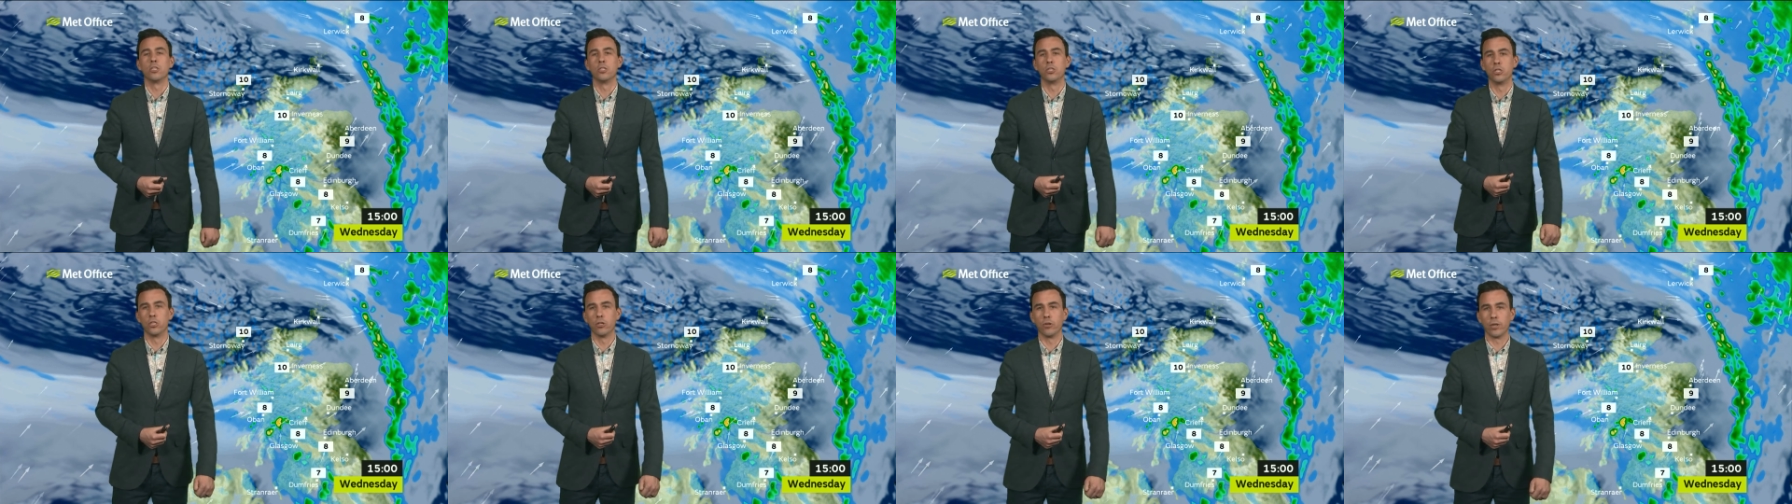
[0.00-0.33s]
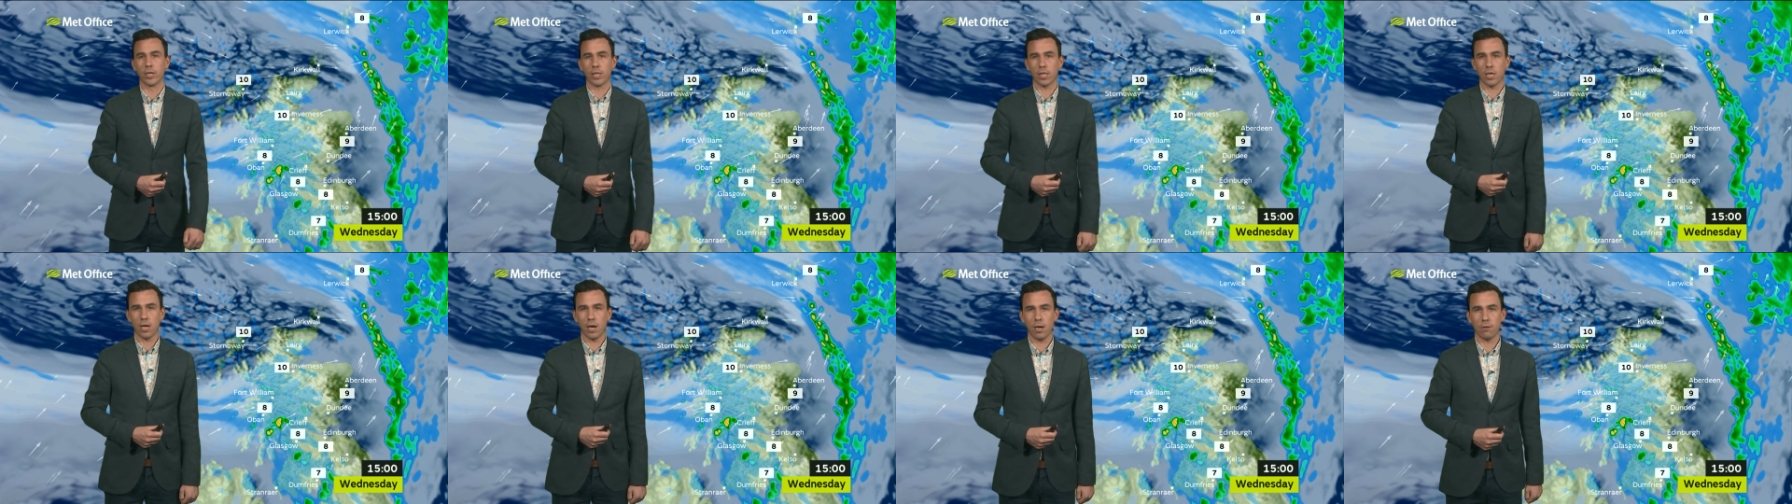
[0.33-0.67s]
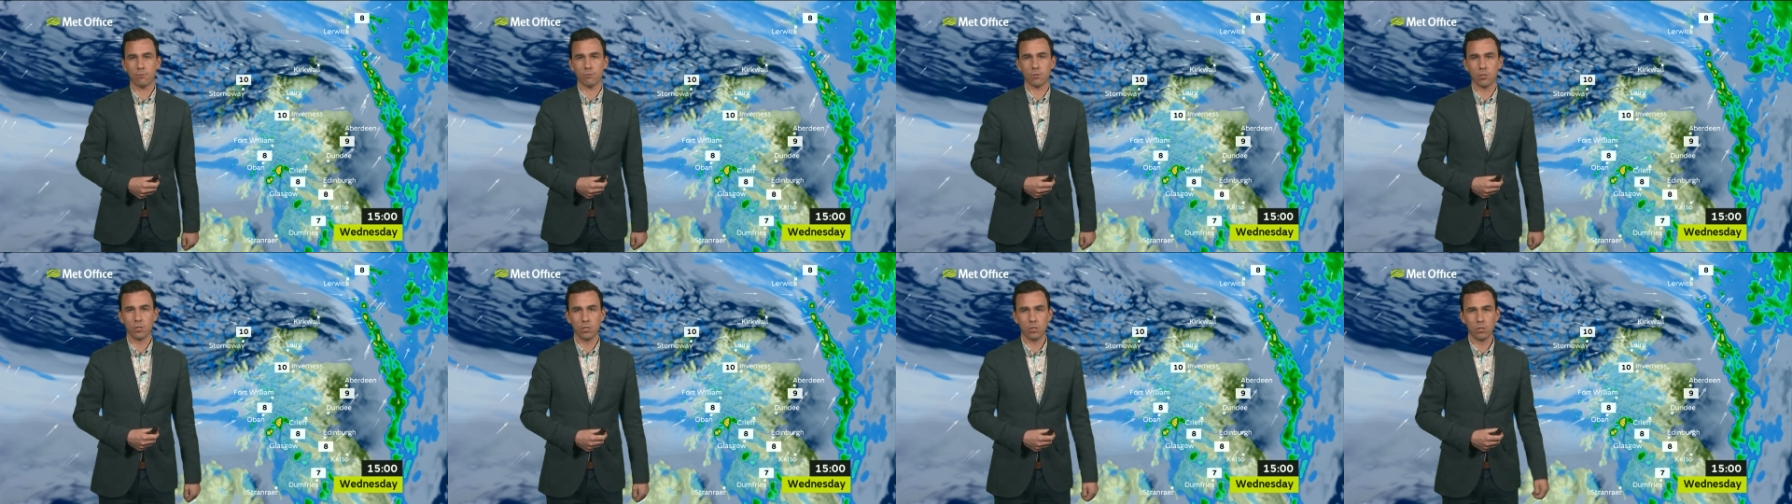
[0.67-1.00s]
during the
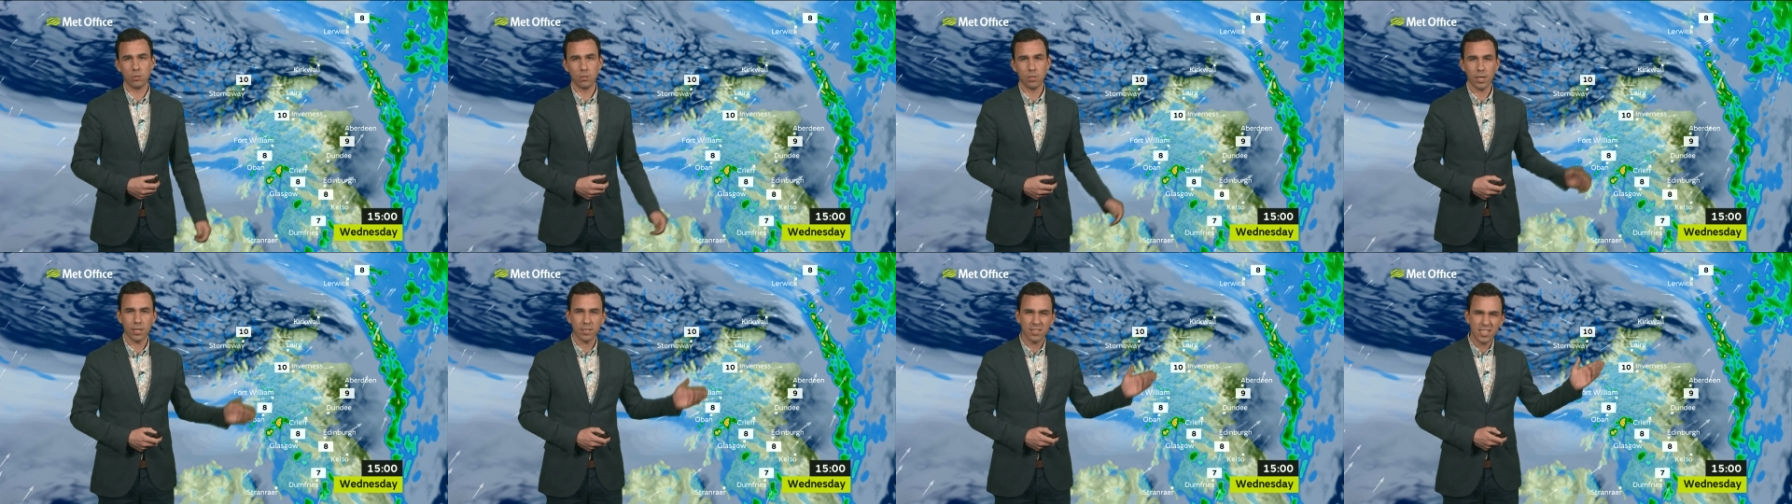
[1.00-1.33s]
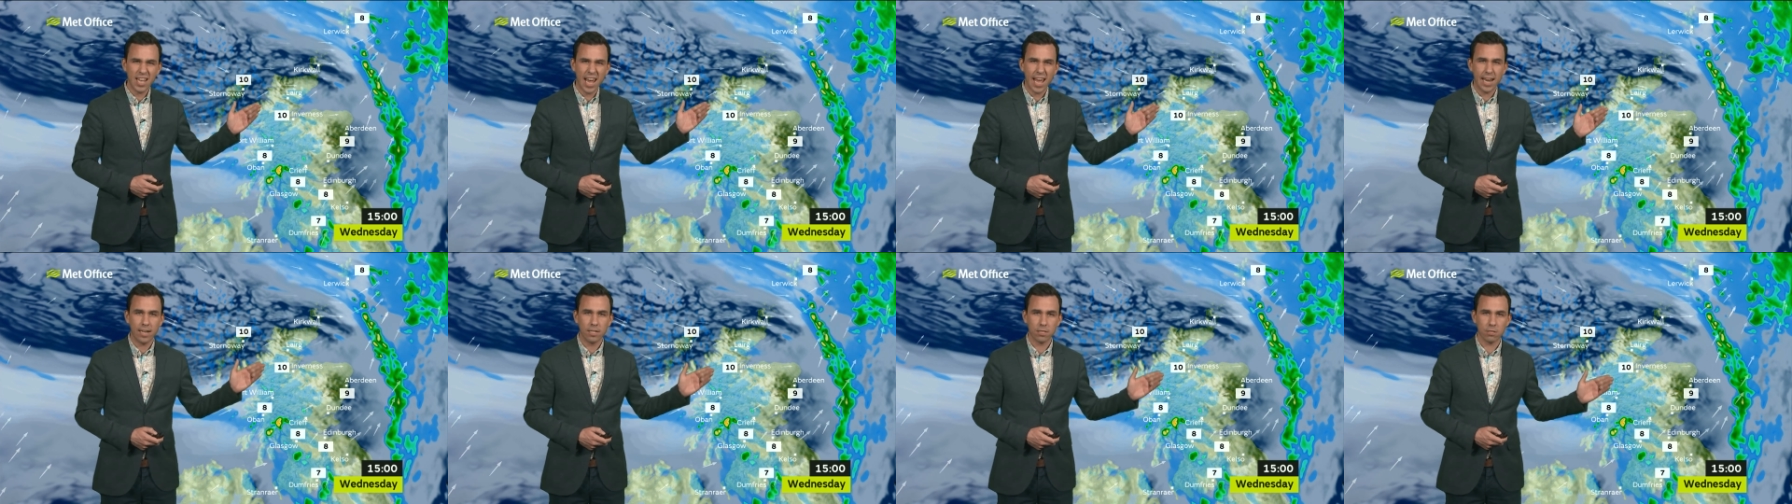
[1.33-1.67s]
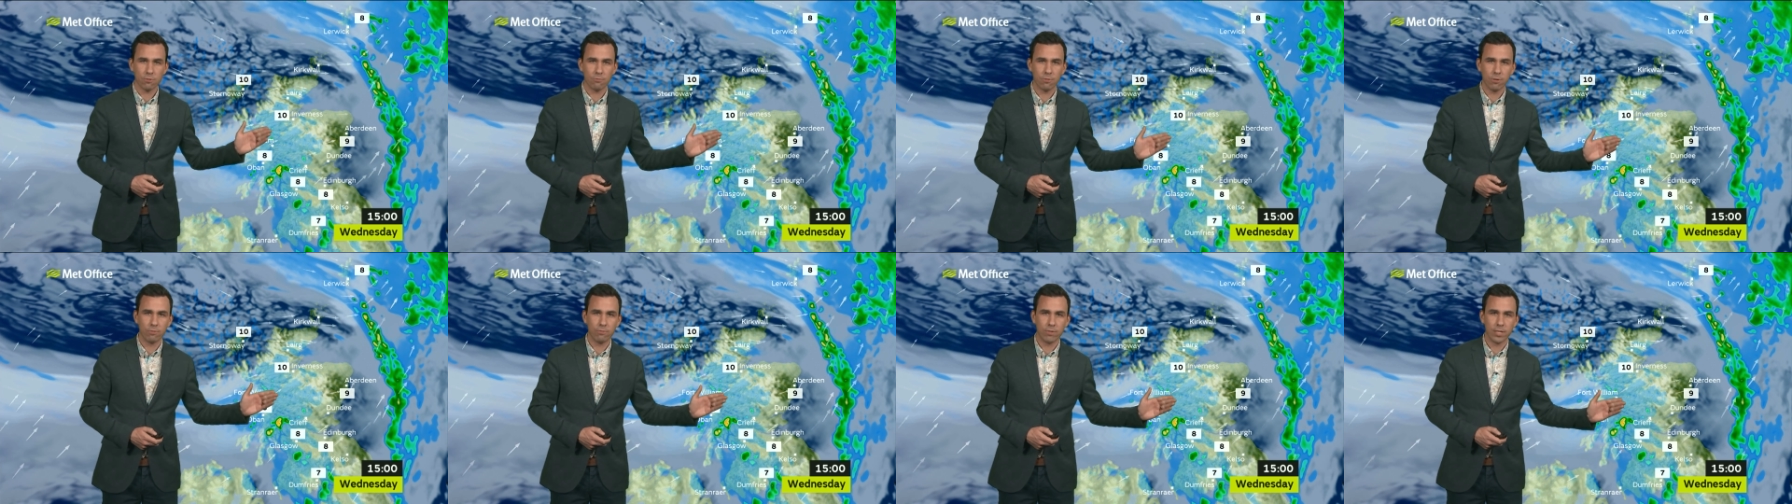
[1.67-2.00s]
afternoon, 10
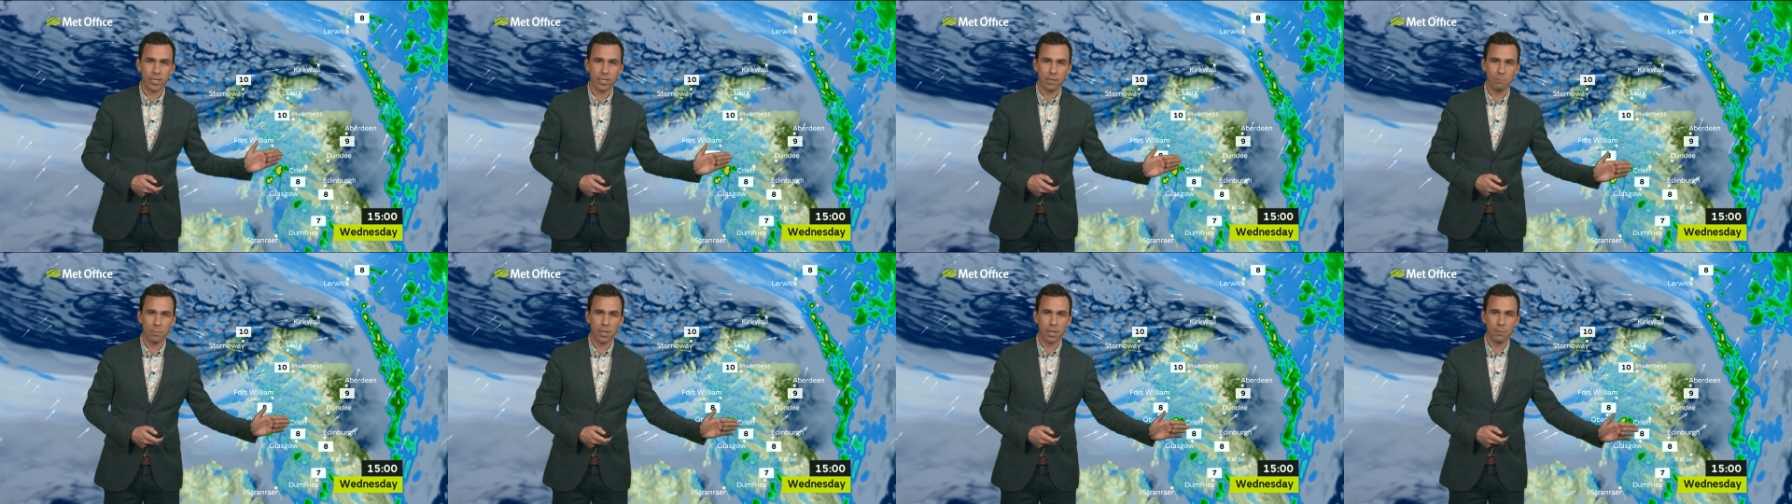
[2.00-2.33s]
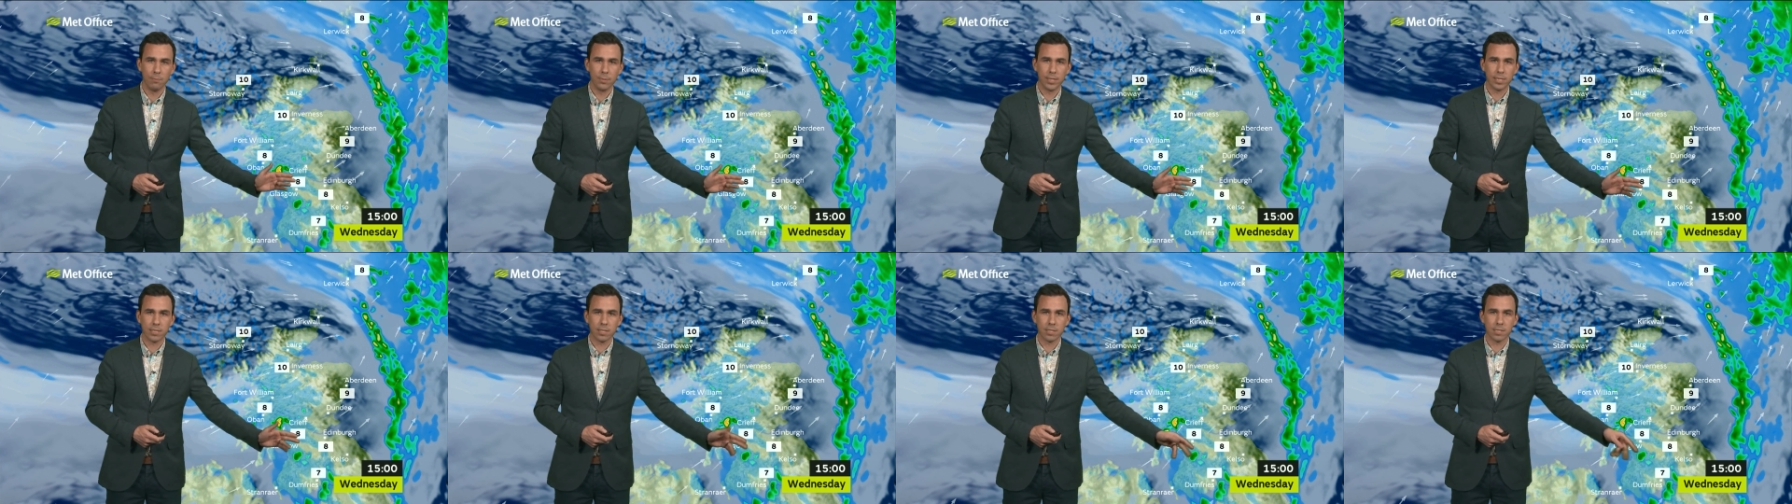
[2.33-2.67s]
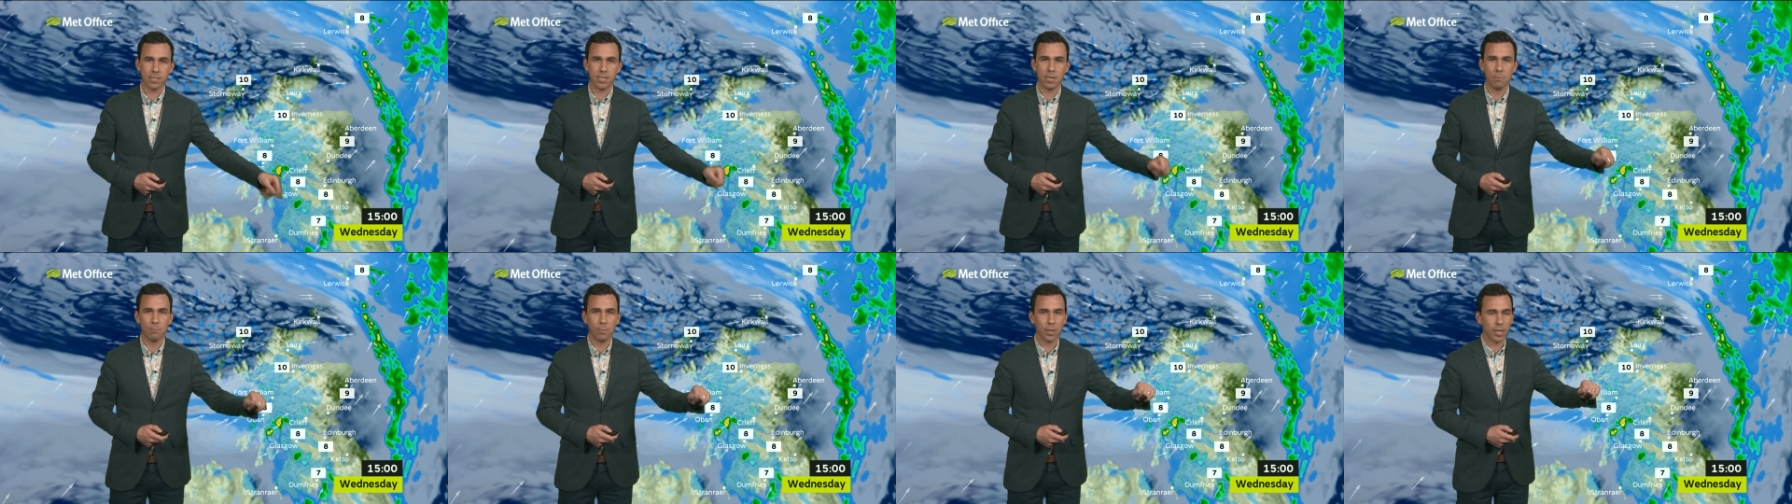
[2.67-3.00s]
to 15
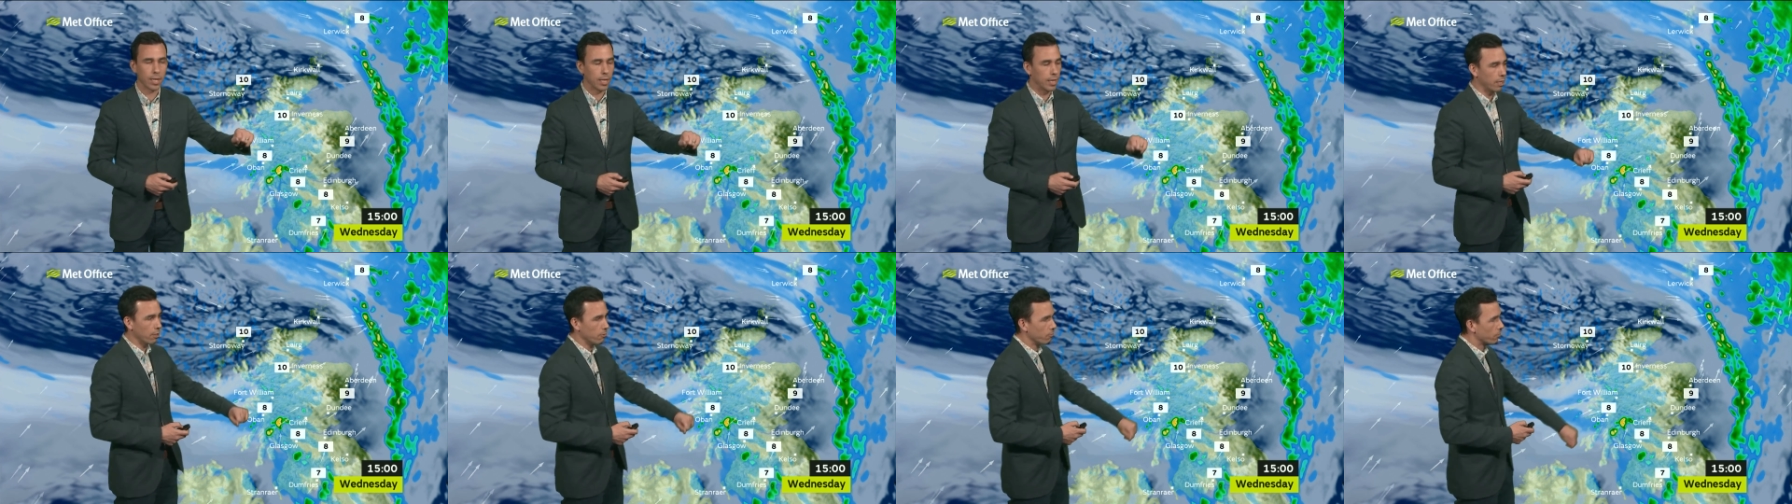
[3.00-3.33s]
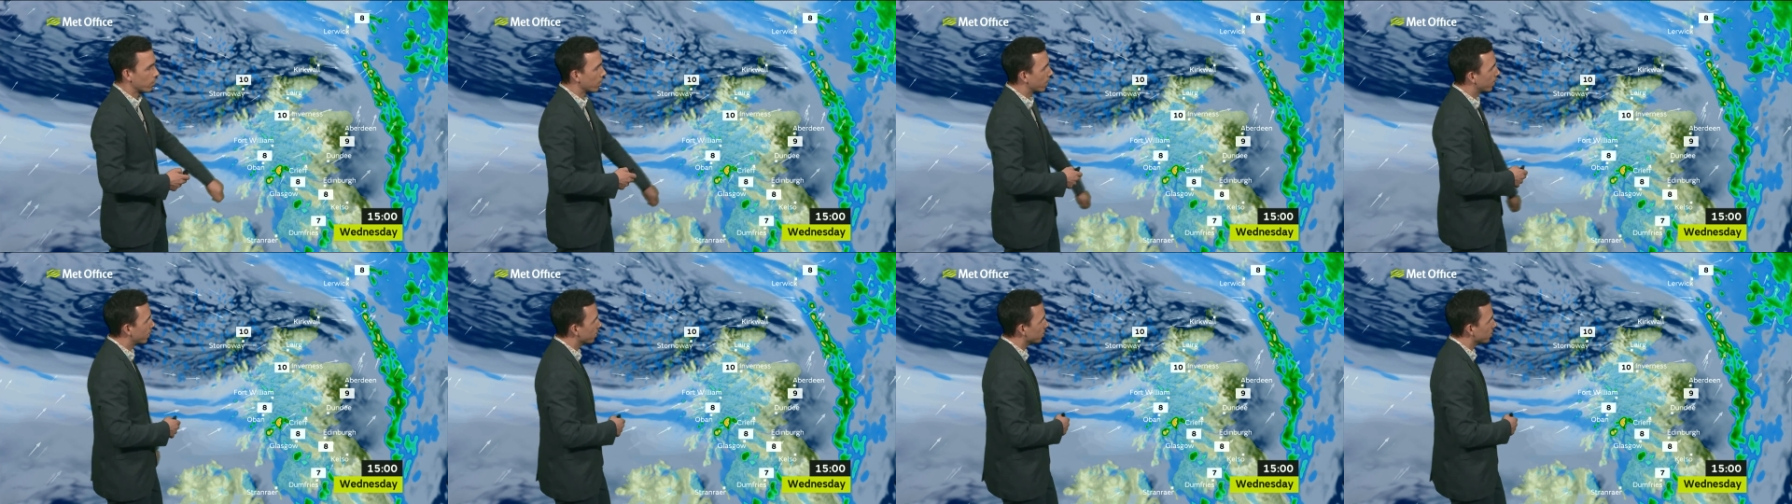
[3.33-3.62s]
millimetres typically over the